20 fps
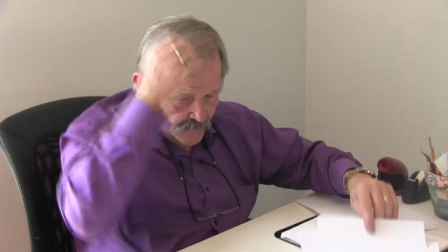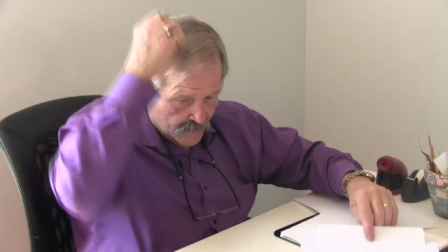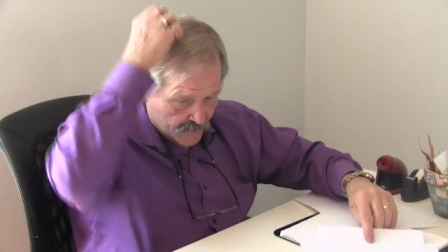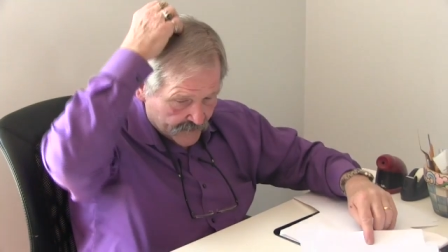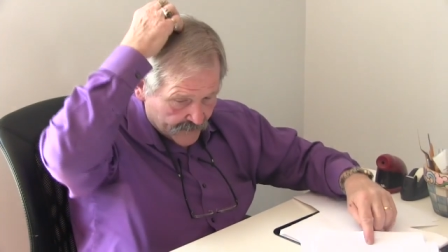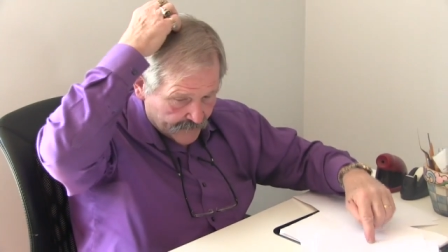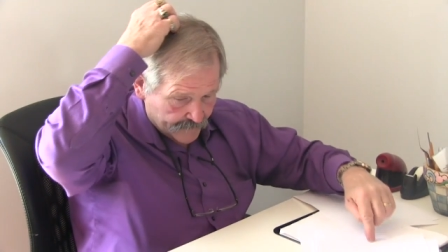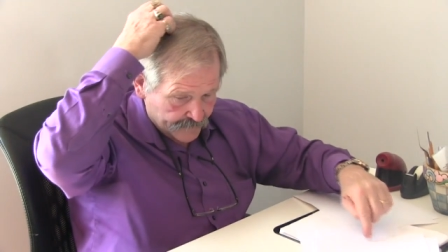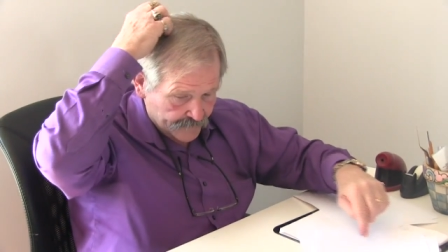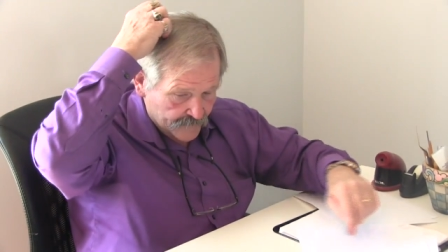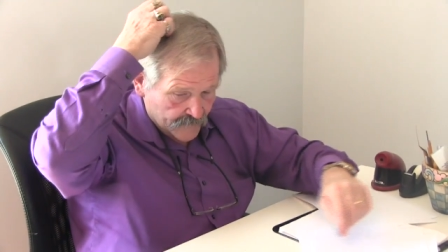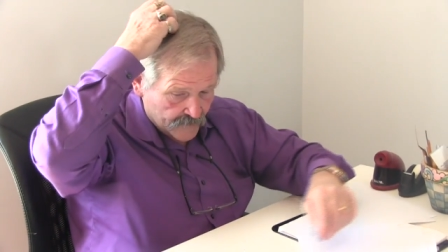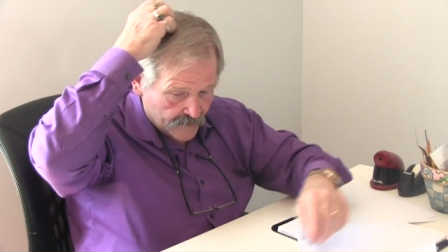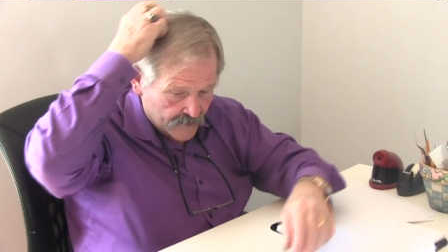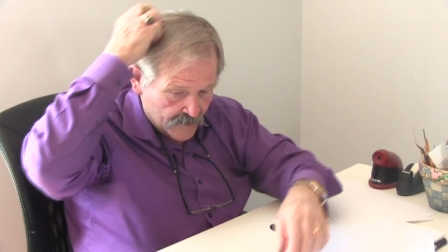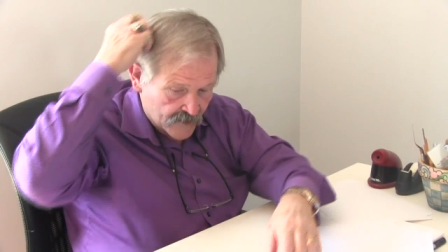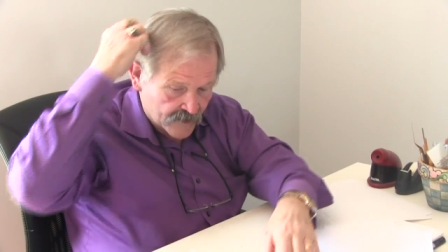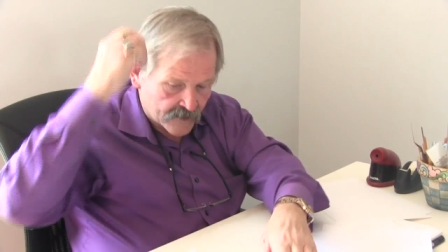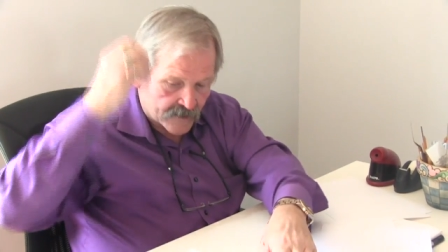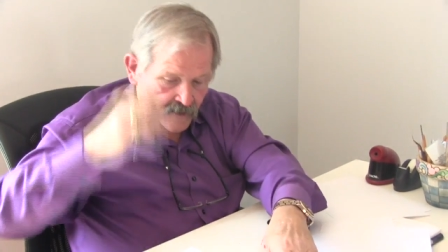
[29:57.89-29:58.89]
Okay,
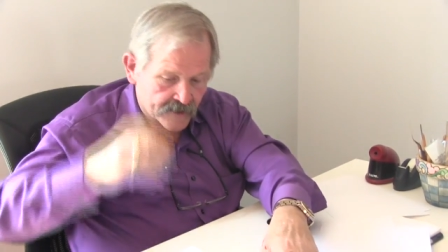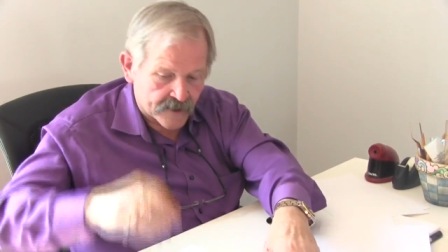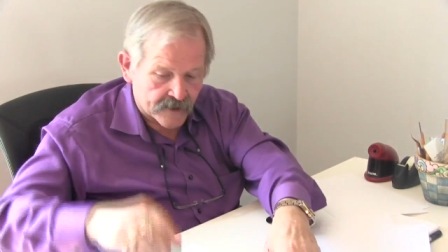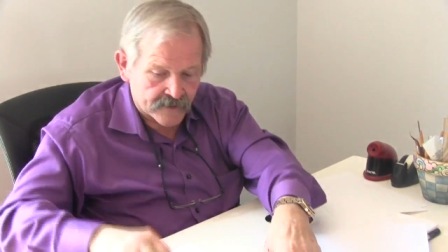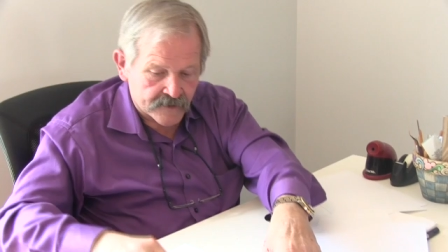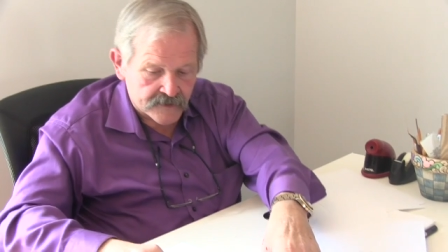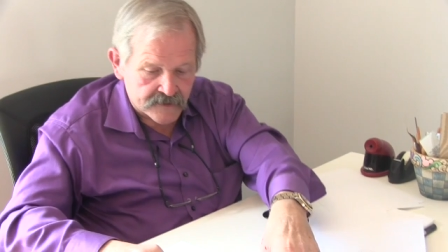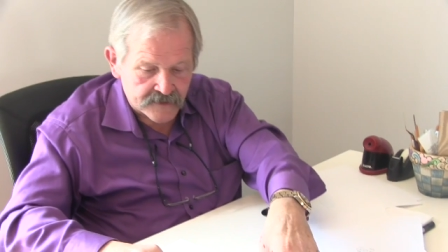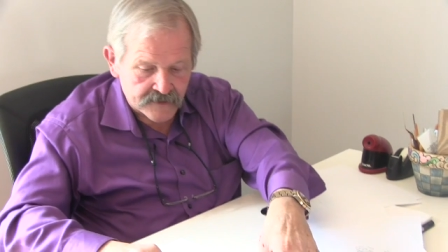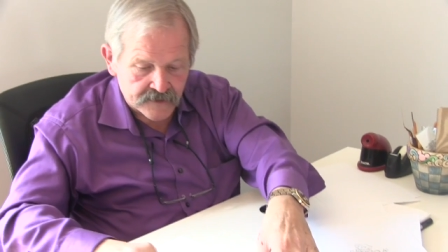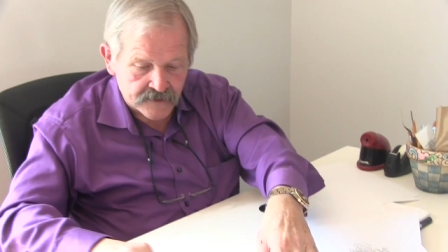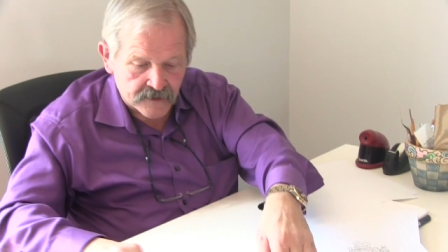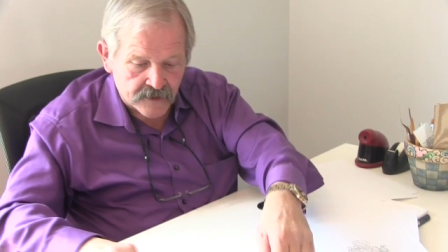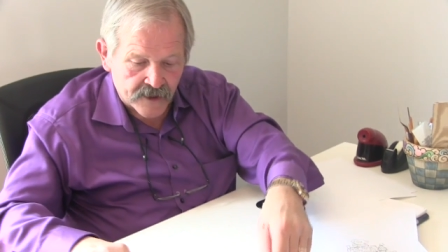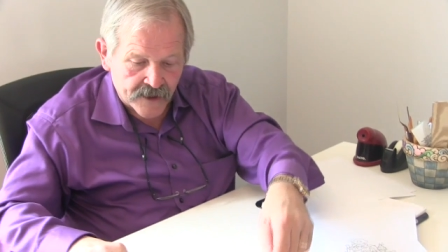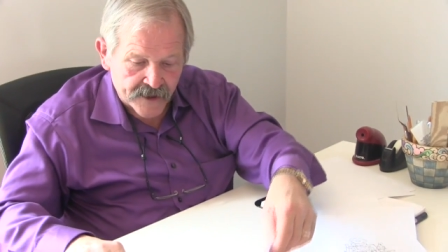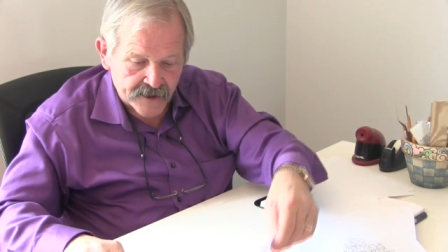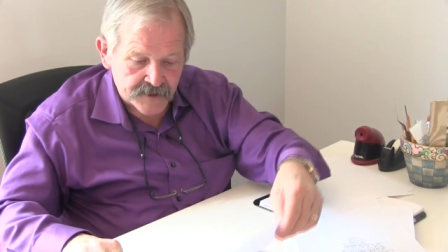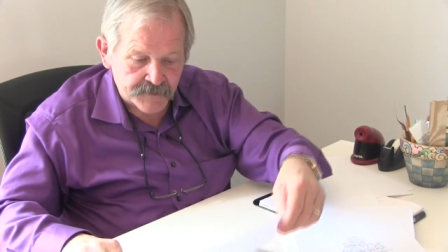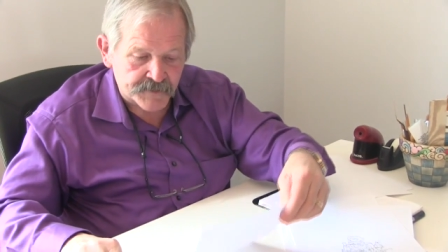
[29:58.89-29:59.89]
now this is the
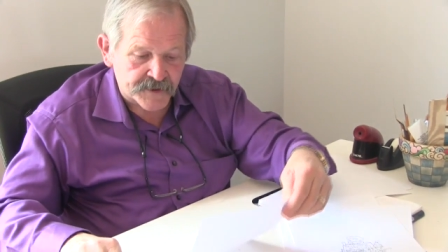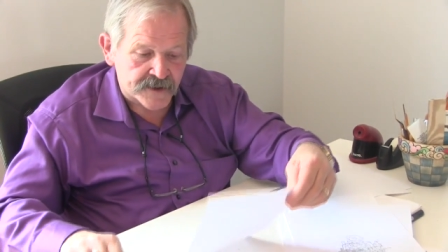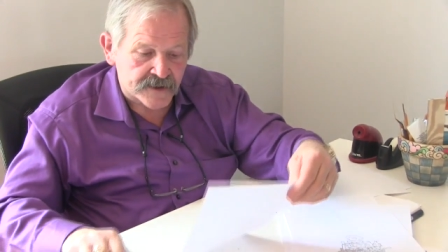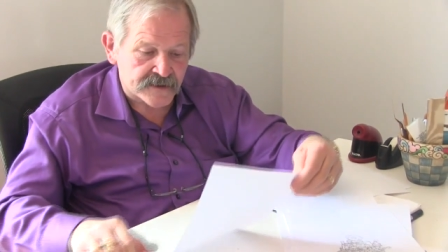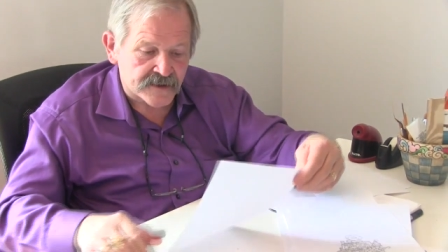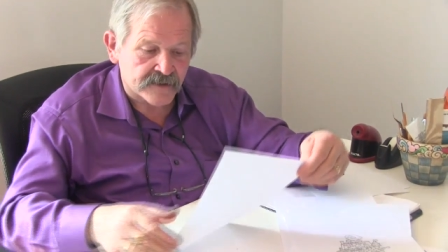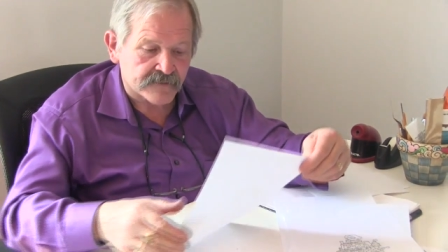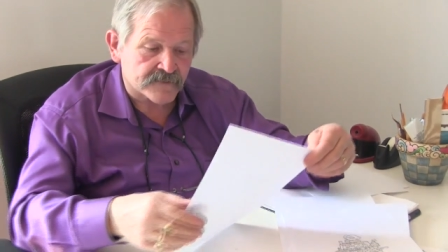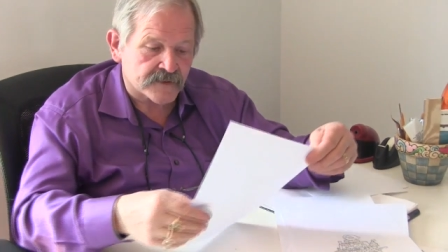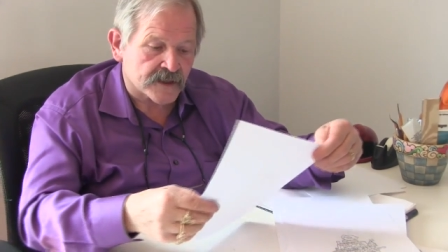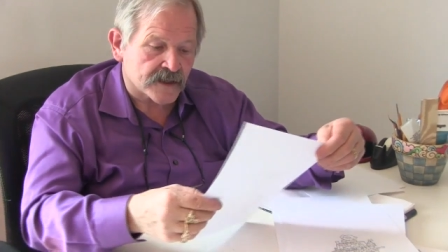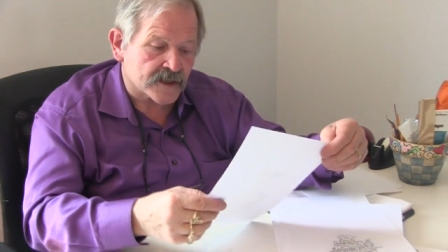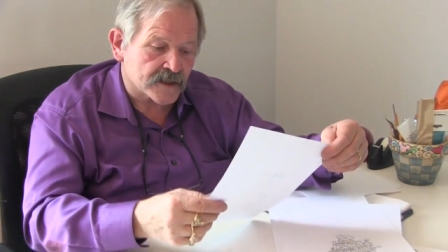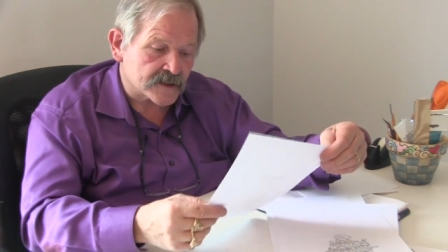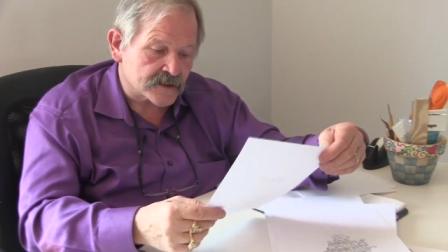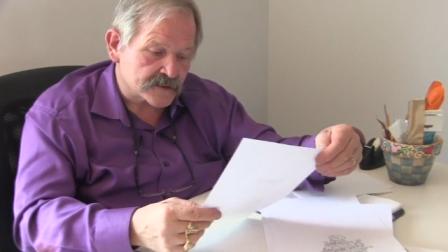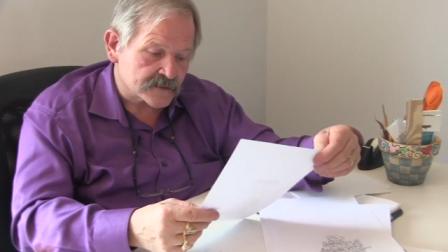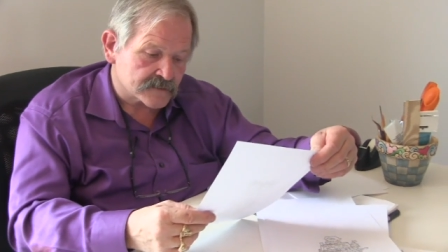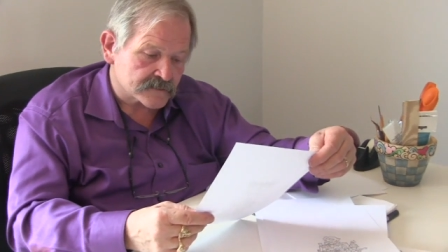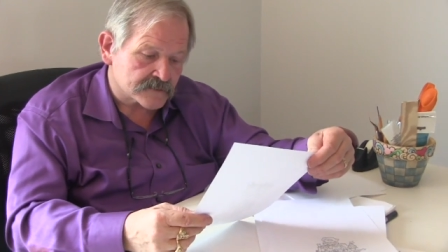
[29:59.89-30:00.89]
last piece I've
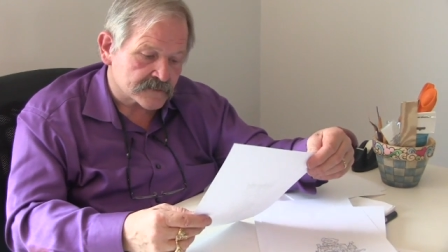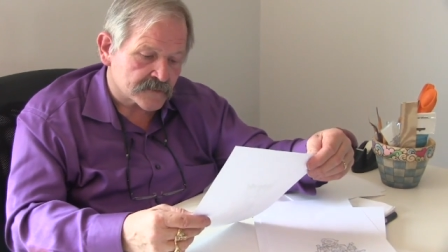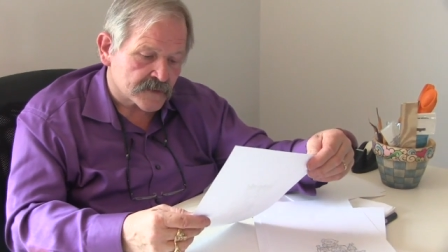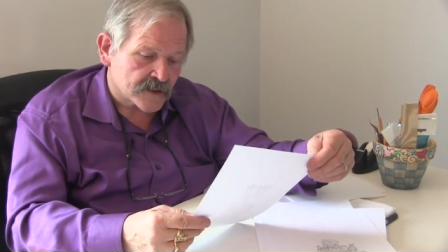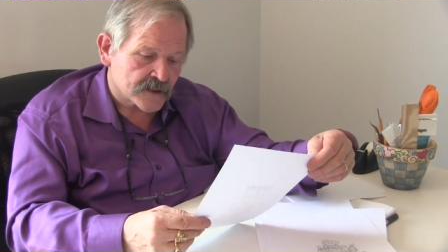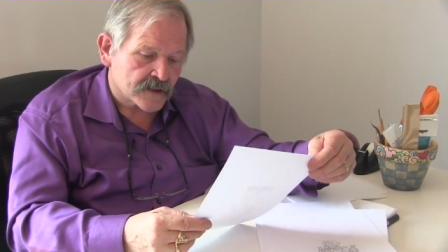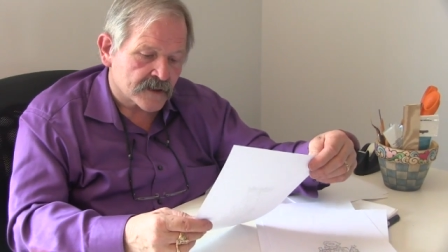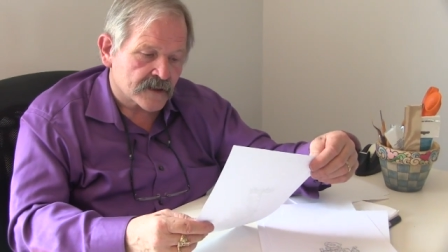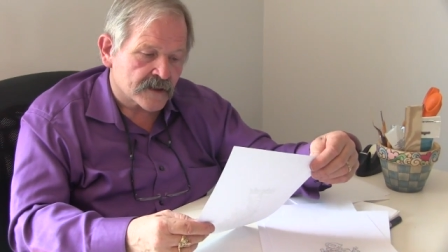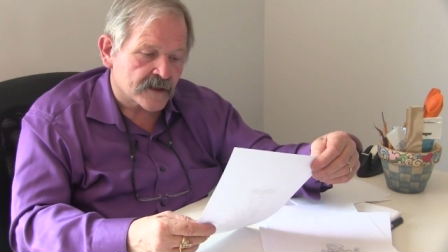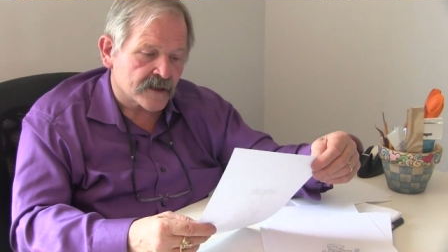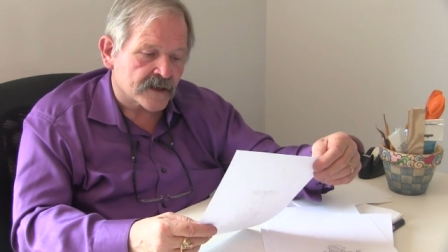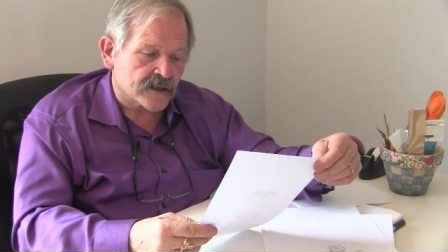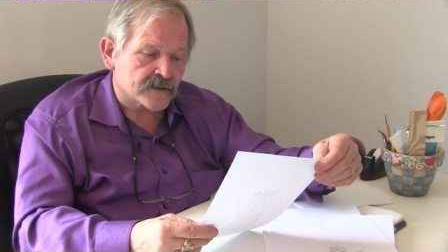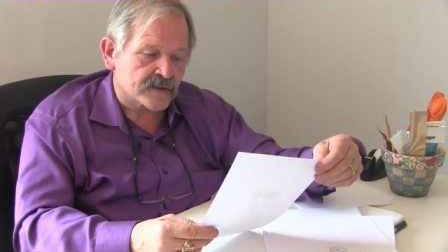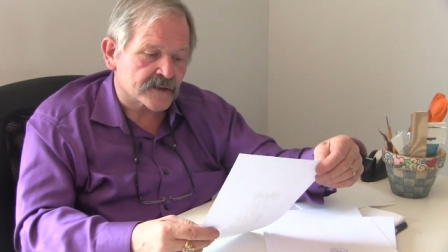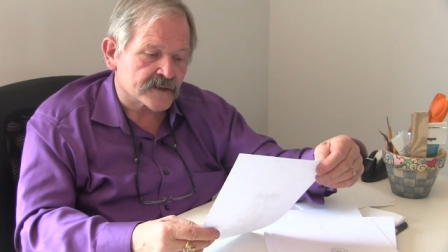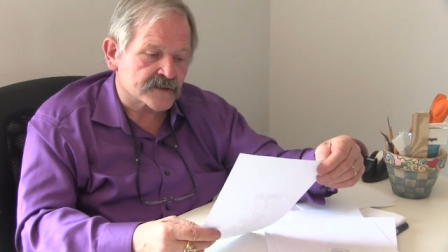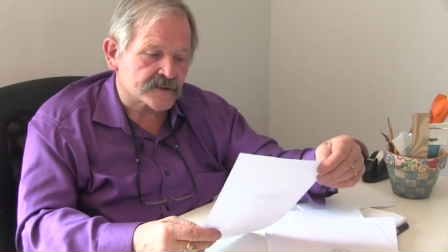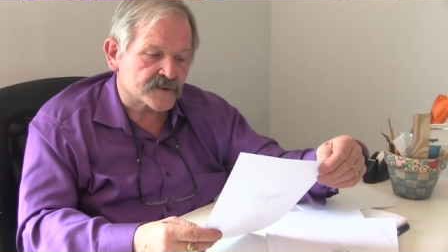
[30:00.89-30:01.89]
done,
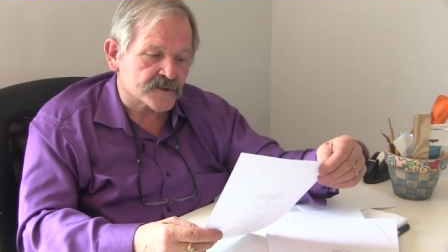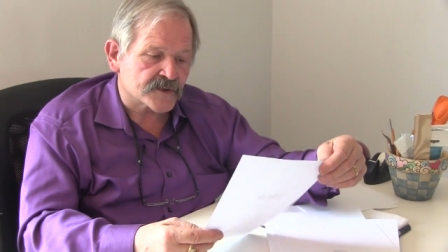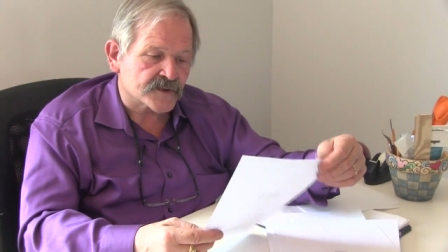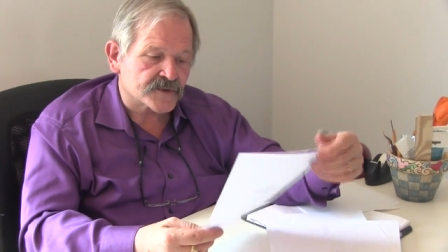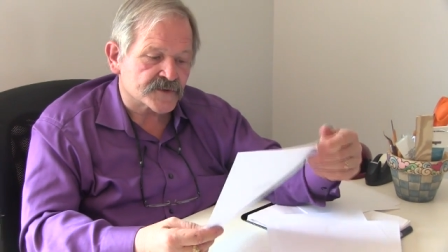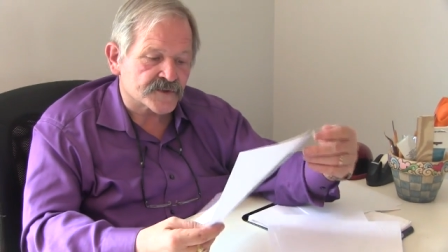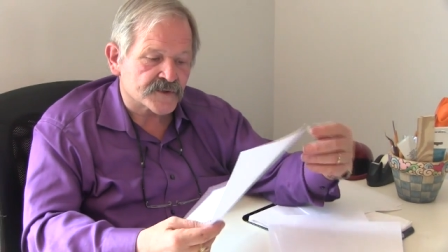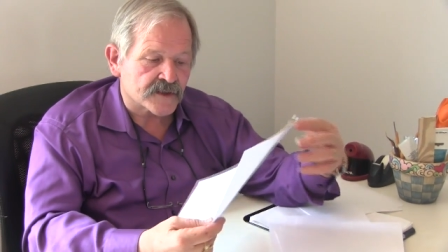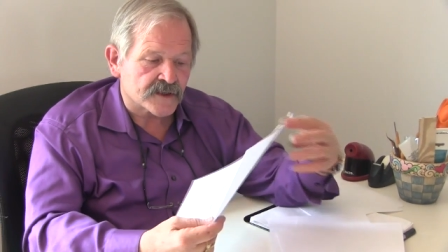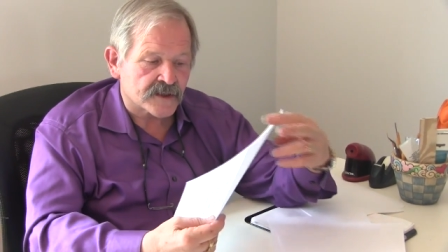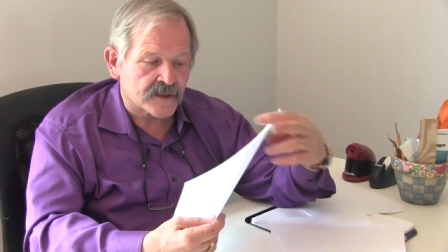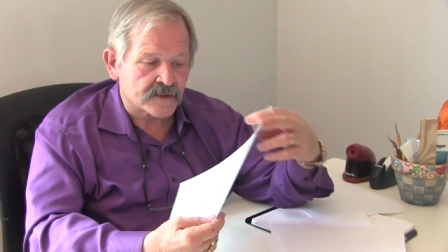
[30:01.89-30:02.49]
and this is